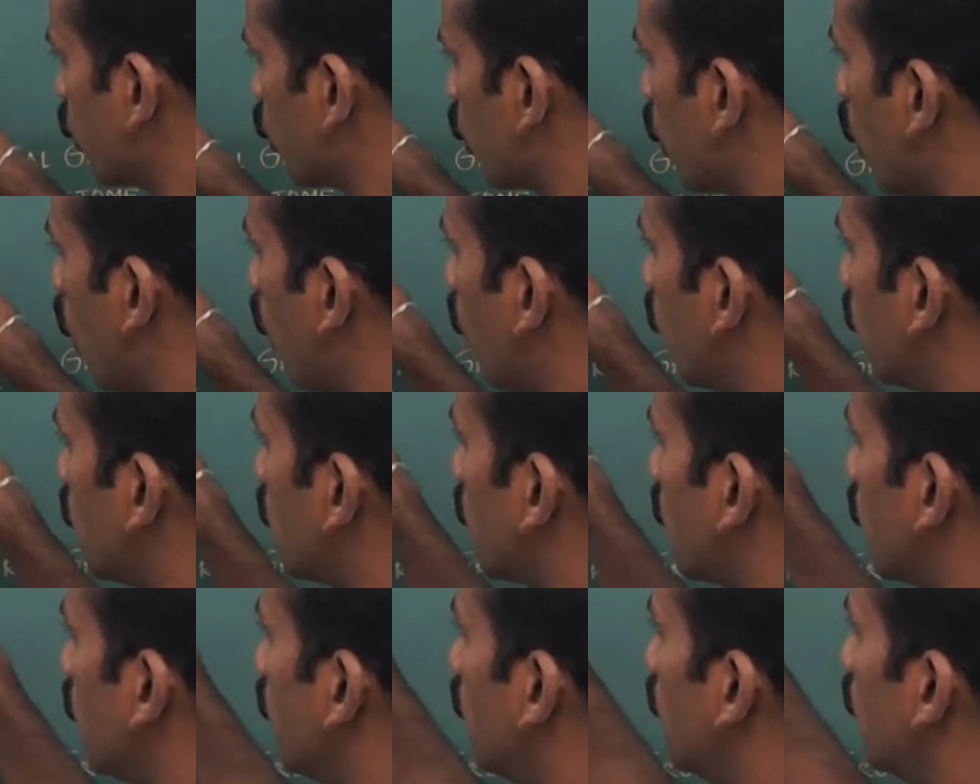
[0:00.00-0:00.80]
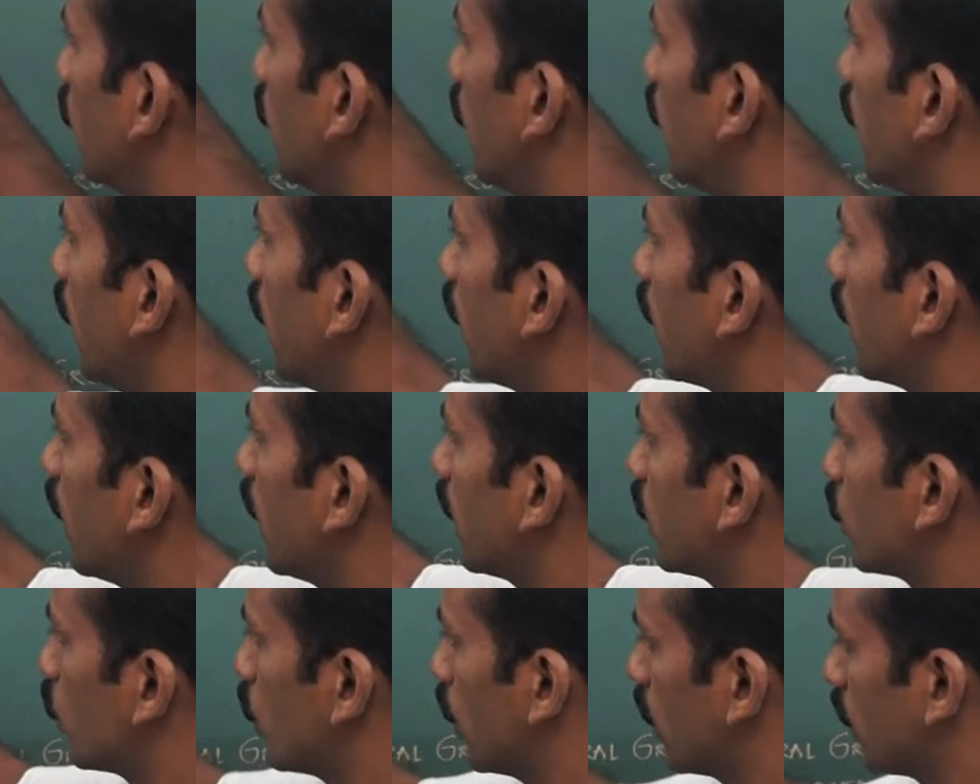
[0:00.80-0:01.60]
short hair
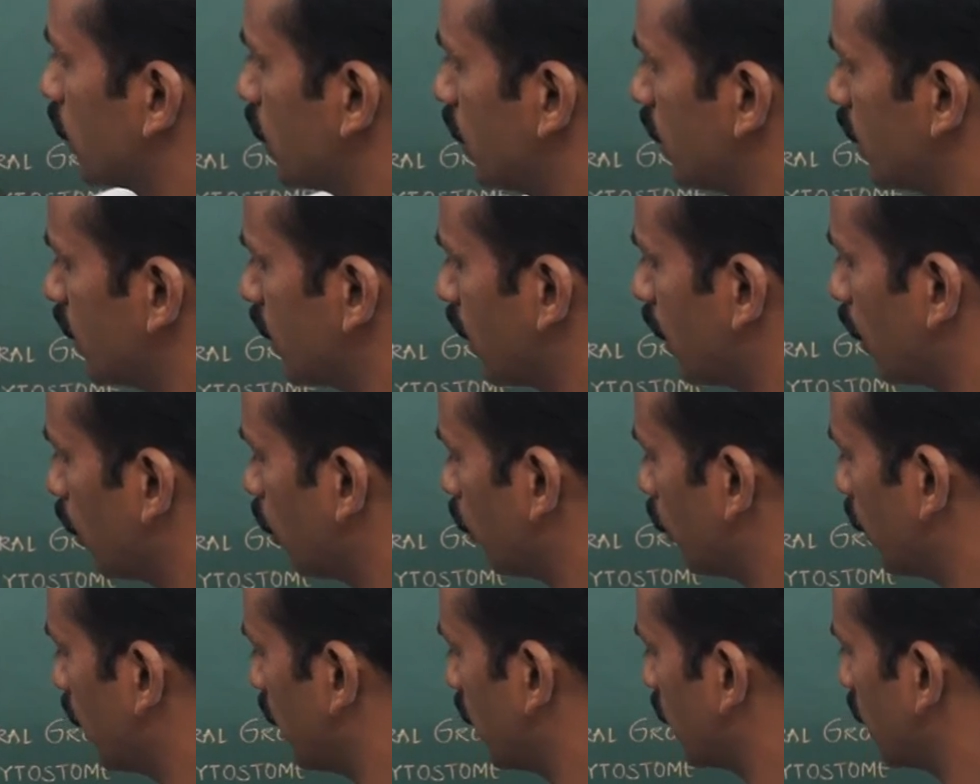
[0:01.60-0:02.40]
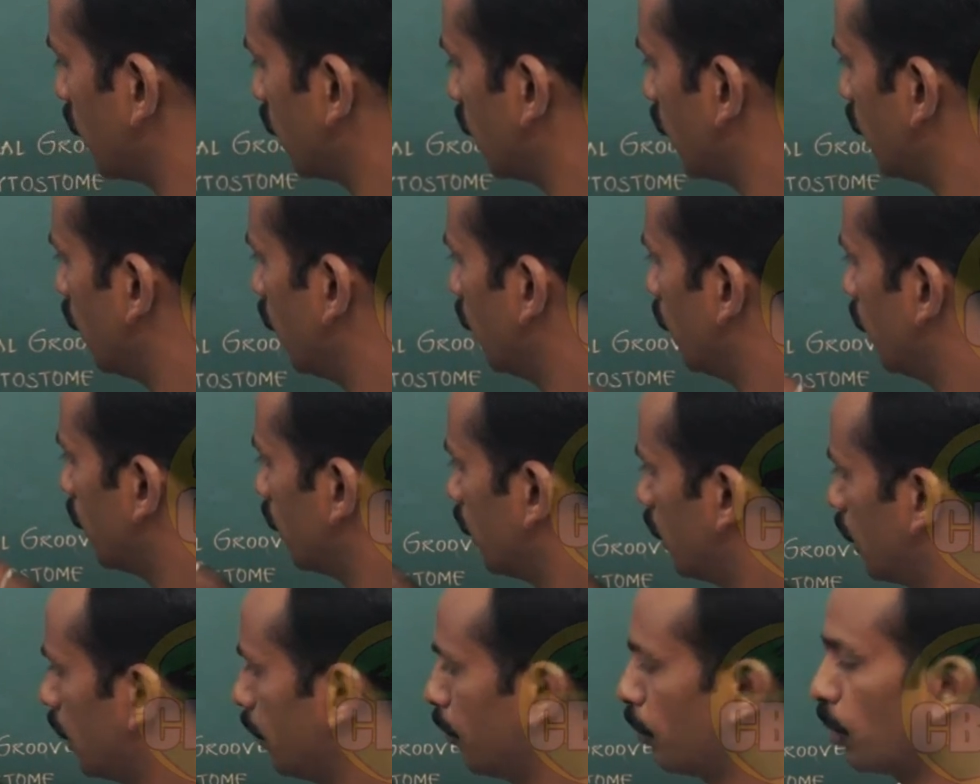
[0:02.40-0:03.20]
like structure surrounding
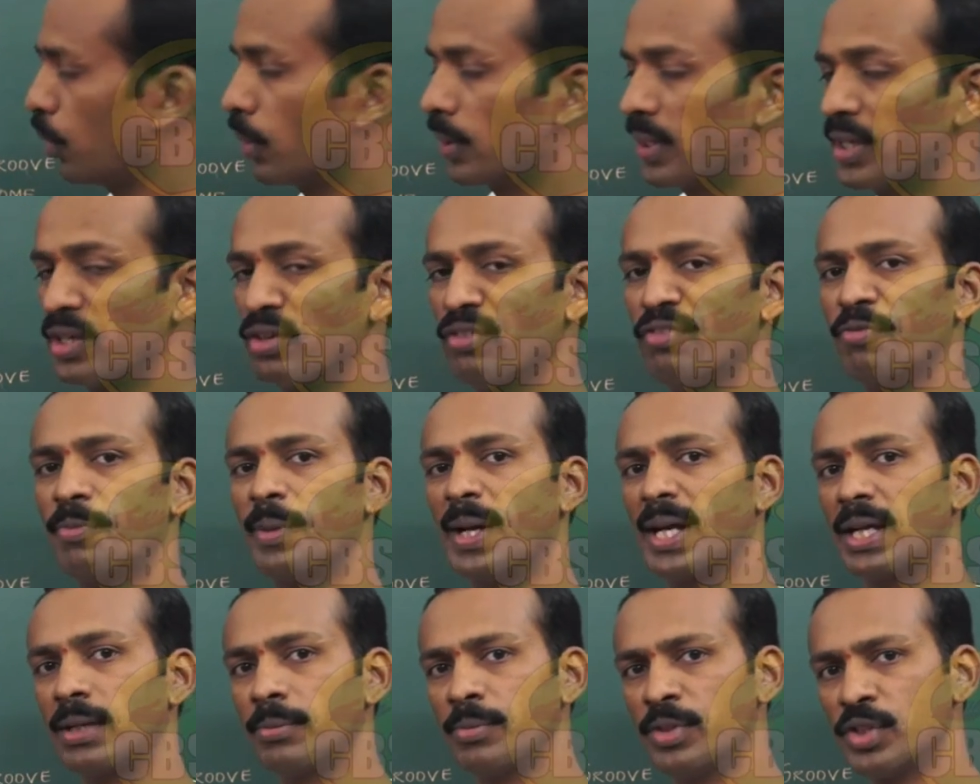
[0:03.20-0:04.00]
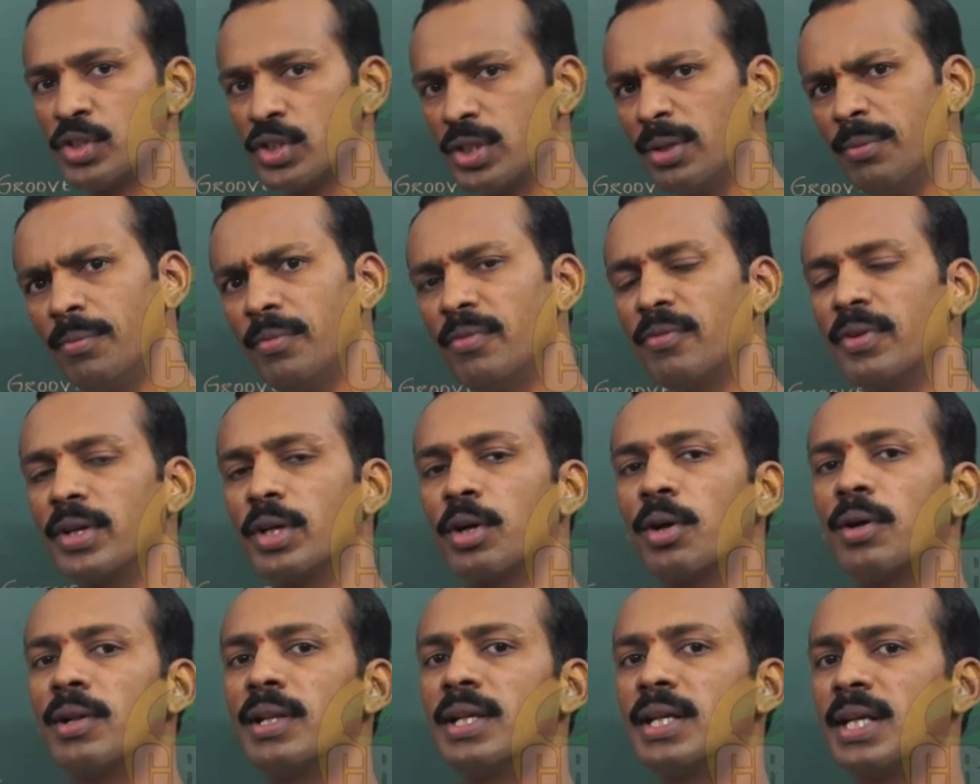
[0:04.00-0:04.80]
the body of paramecium.
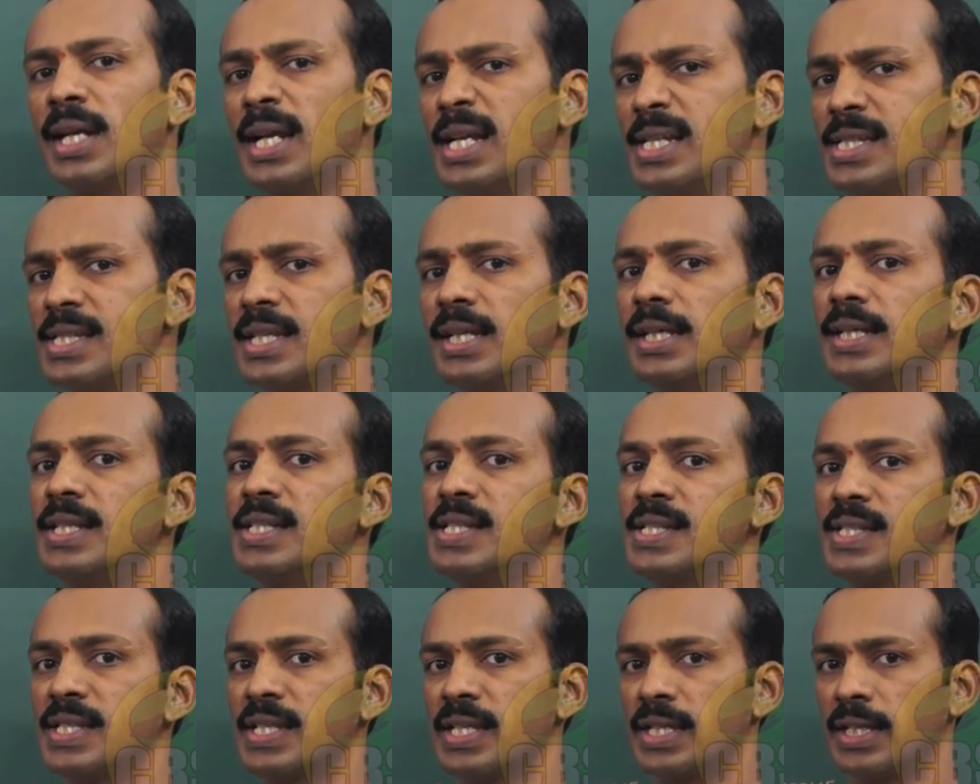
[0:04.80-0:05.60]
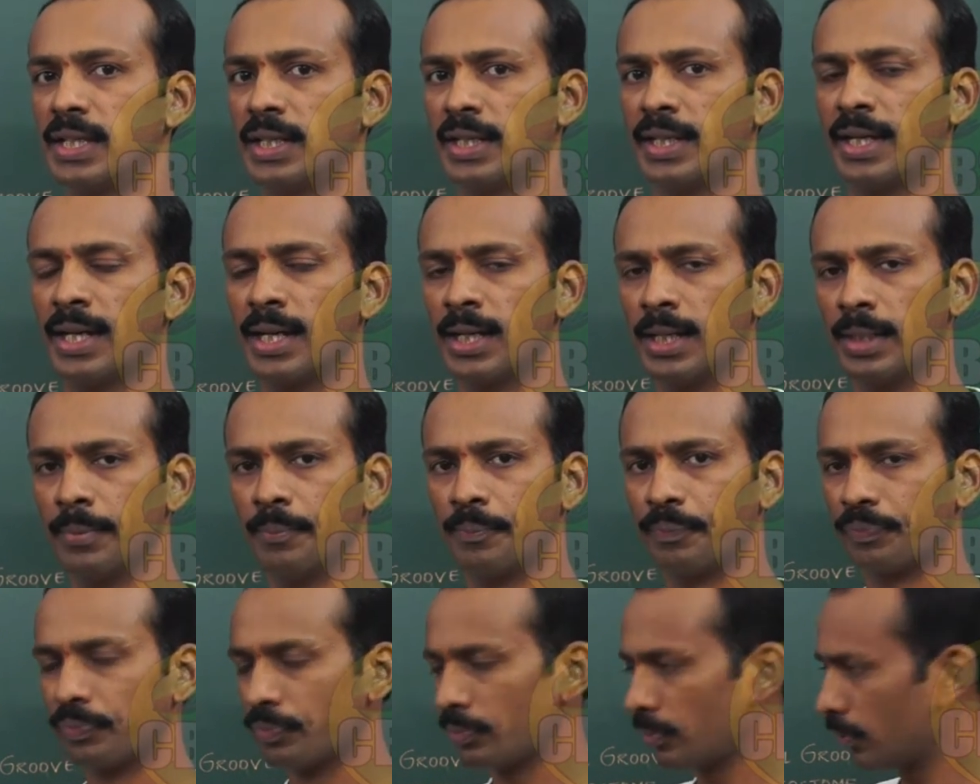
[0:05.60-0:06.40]
We call that as
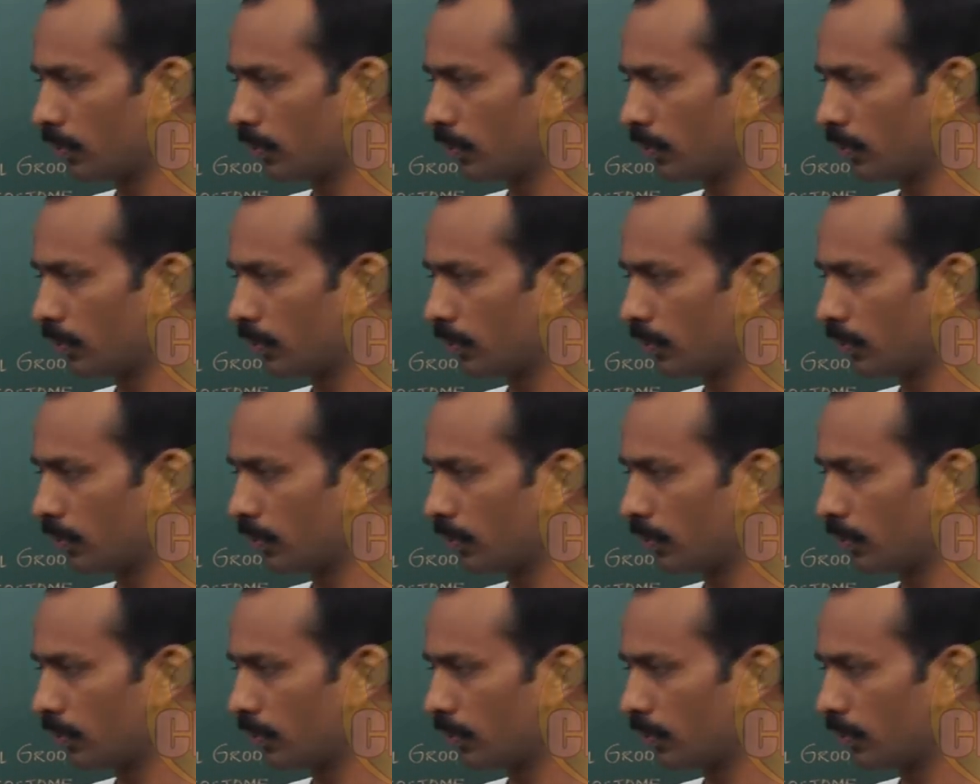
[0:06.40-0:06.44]
cilia.